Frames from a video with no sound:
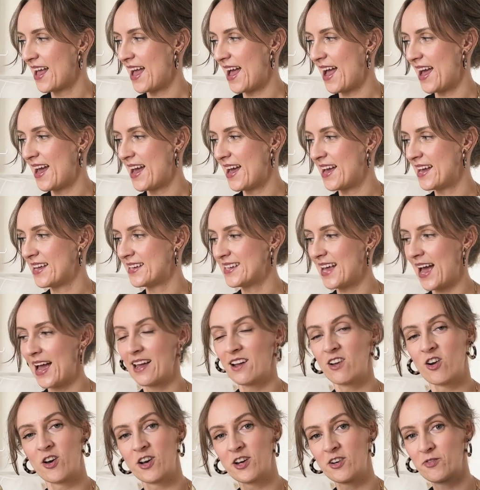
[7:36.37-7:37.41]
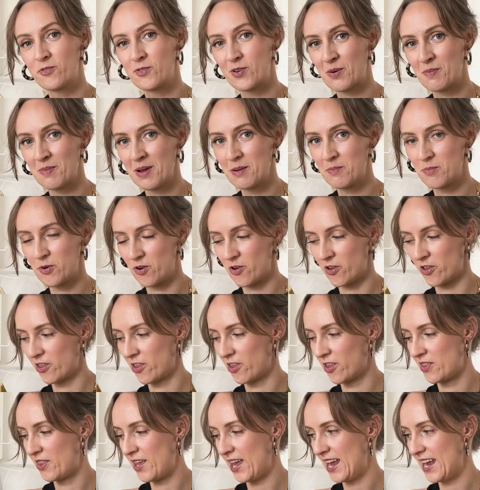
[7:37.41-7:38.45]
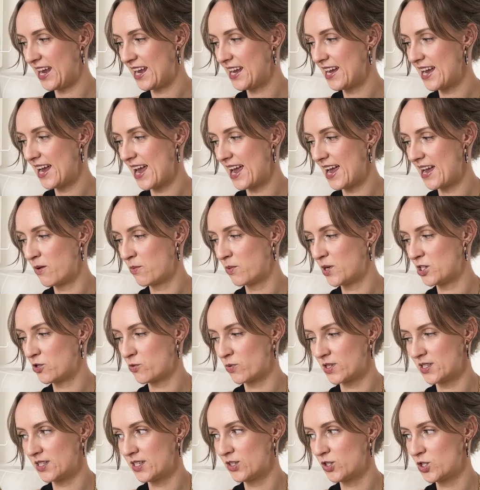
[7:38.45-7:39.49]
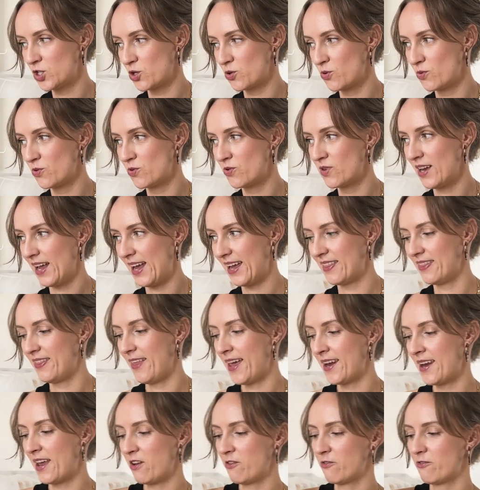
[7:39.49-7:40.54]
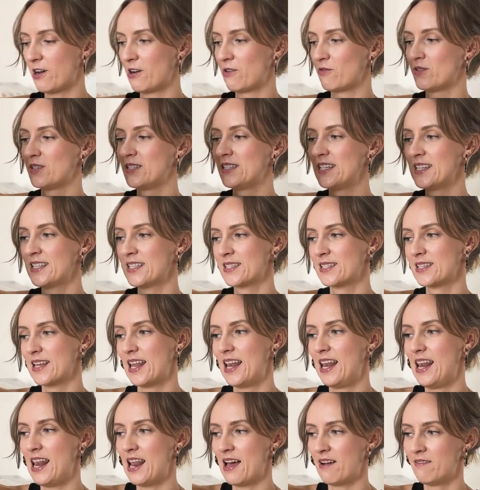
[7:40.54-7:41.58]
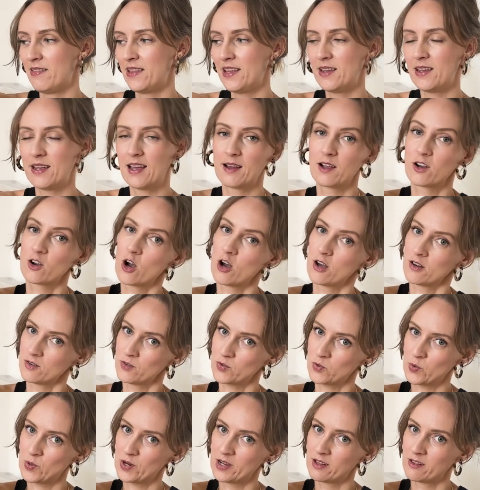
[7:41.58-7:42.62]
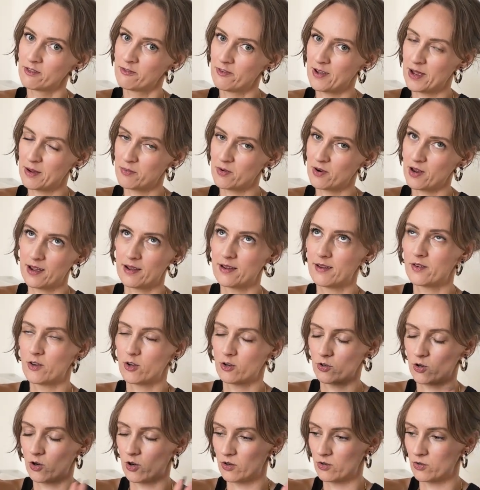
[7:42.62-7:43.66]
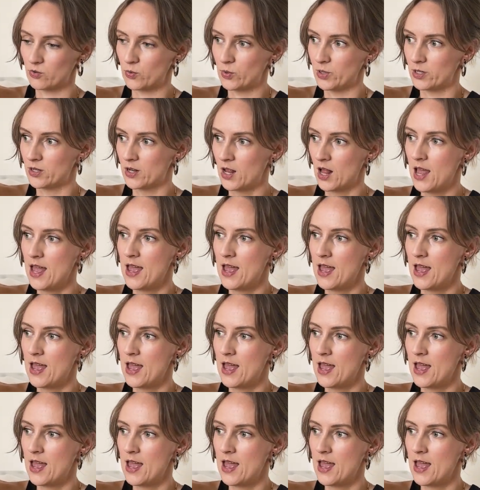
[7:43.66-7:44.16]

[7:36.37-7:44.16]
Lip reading: And I got it for my birthday, which was in June. And then I found this lovely cotton twill fabric, not cotton twill,